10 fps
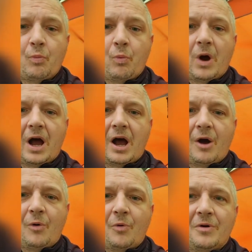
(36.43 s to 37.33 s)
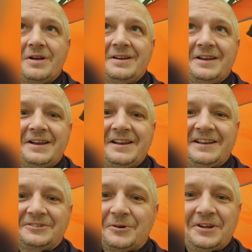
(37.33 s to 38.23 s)
wow,
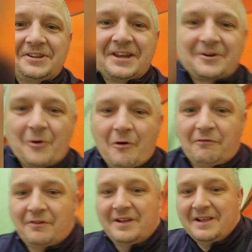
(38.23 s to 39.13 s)
it's going to take off.